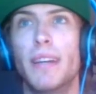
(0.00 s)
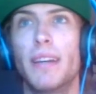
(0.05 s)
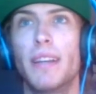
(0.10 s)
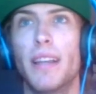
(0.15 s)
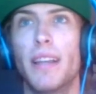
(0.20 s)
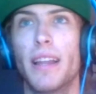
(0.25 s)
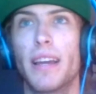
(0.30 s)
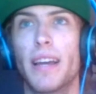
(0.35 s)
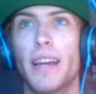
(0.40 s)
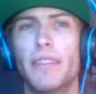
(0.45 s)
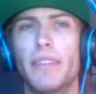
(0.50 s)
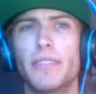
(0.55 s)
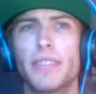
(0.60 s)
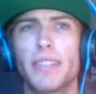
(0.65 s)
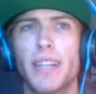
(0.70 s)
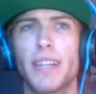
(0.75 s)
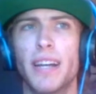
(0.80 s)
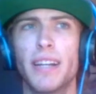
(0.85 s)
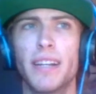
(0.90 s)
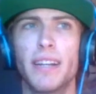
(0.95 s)
Like I was
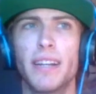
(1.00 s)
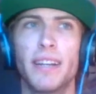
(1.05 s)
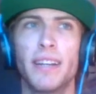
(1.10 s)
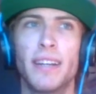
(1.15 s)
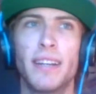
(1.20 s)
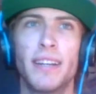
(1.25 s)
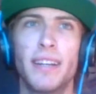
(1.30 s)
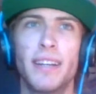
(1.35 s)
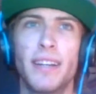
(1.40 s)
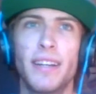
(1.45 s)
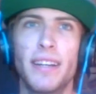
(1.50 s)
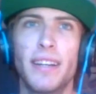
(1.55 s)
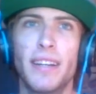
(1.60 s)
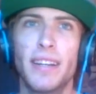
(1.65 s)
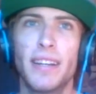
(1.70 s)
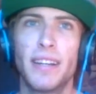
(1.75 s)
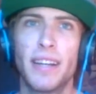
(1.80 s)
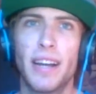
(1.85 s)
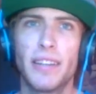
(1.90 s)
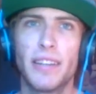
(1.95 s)

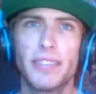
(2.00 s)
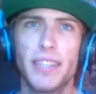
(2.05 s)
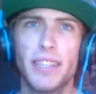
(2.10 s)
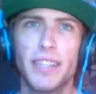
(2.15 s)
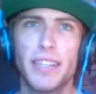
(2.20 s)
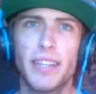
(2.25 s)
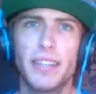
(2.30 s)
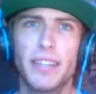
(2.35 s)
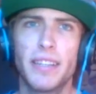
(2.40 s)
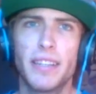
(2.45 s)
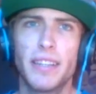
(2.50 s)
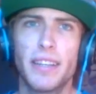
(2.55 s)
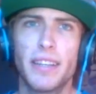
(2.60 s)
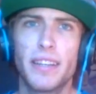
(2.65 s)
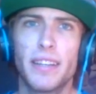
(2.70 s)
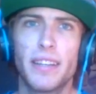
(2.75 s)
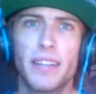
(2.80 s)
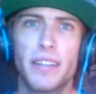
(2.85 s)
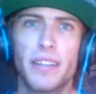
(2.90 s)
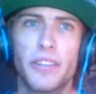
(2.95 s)
thinking,
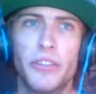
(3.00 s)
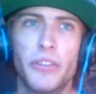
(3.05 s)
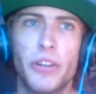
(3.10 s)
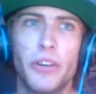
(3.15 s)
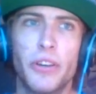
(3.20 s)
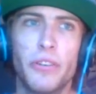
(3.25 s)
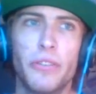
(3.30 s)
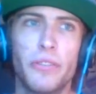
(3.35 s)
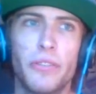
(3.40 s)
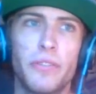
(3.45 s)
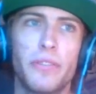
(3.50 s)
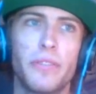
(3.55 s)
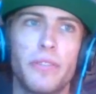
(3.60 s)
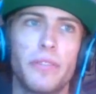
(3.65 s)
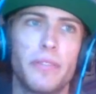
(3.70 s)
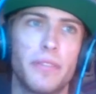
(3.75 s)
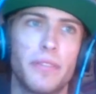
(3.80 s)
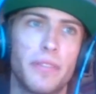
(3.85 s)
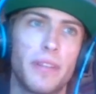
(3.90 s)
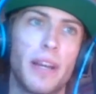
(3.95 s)
you know,
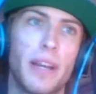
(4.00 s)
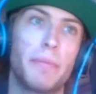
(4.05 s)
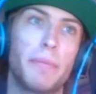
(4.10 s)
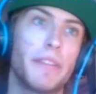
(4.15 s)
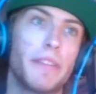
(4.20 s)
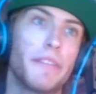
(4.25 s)
I mean,